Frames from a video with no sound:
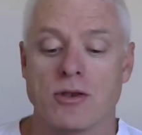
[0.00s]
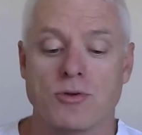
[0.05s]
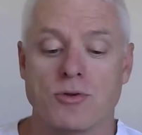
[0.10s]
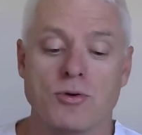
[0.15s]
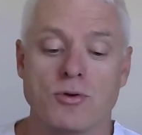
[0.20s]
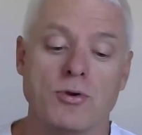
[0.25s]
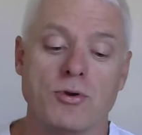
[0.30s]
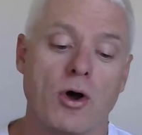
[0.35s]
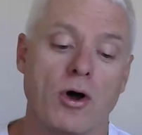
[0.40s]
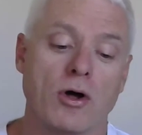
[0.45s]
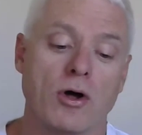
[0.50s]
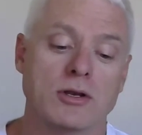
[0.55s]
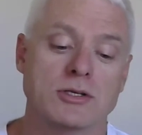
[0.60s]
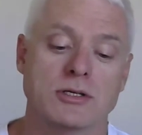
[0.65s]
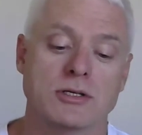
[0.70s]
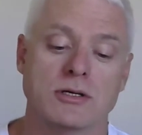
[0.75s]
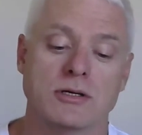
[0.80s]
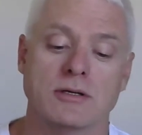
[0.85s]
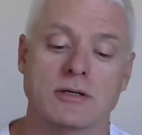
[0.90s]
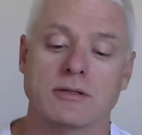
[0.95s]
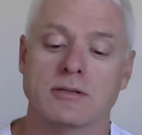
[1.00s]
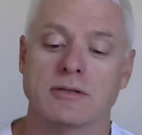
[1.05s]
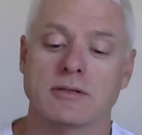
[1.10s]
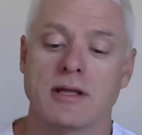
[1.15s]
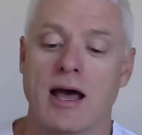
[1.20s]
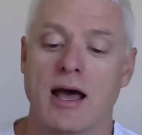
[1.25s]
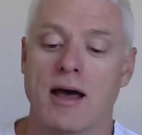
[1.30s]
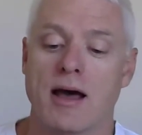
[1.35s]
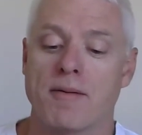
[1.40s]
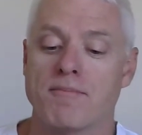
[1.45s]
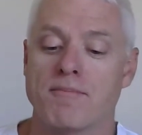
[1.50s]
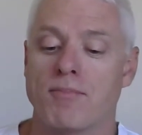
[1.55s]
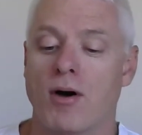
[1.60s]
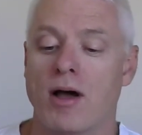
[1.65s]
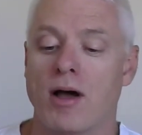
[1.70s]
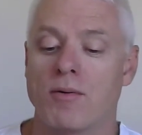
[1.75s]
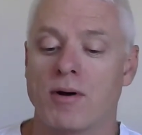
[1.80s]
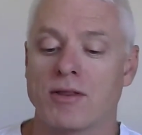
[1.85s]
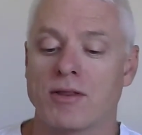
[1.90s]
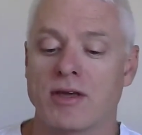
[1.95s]
Do not
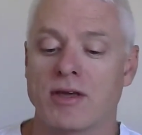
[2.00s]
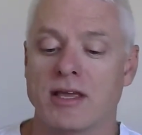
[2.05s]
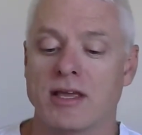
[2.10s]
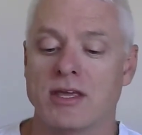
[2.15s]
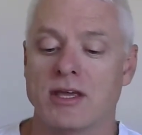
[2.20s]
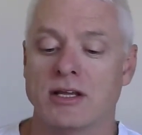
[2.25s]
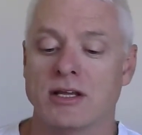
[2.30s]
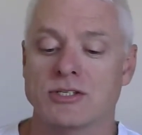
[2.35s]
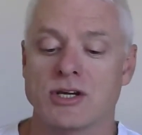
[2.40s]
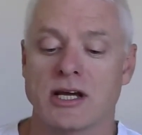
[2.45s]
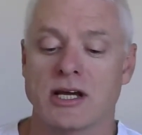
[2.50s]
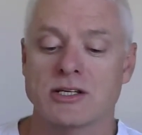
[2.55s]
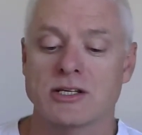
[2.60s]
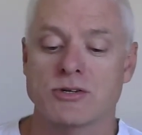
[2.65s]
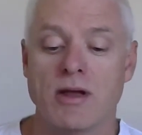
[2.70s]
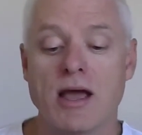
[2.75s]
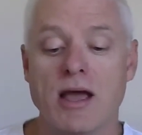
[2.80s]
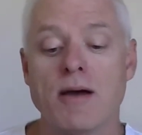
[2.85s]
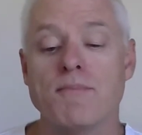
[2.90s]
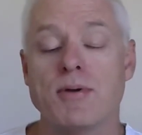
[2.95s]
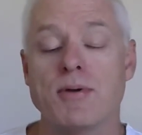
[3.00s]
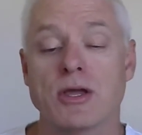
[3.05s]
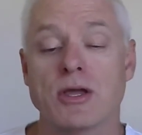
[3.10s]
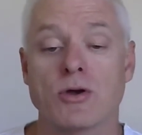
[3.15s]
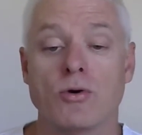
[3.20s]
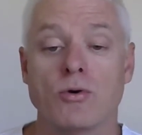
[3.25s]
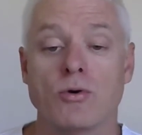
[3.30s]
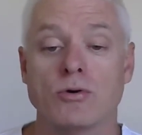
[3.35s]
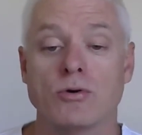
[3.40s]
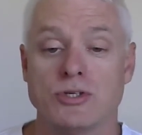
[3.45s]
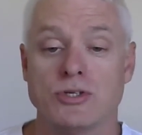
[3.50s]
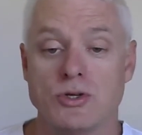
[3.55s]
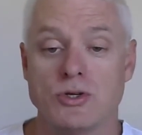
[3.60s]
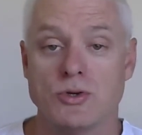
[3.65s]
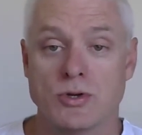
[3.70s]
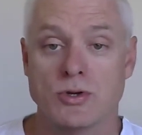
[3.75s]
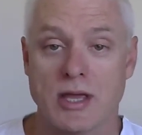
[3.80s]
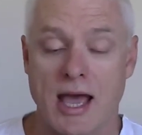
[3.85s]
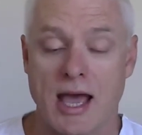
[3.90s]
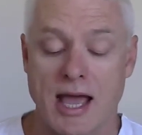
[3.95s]
buy one thinking you can change it around, because
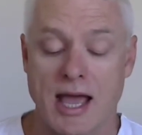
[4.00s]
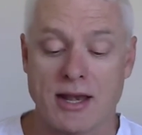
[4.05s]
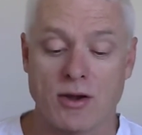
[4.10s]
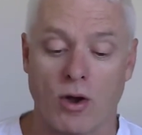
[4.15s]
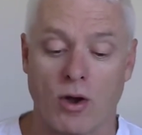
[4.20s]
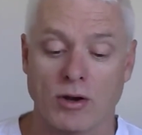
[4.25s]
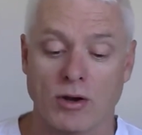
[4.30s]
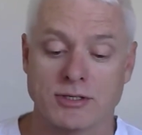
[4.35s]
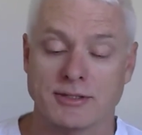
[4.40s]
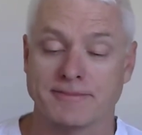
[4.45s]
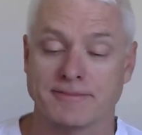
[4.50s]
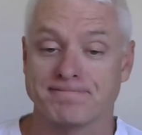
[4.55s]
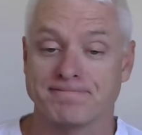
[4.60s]
you cannot.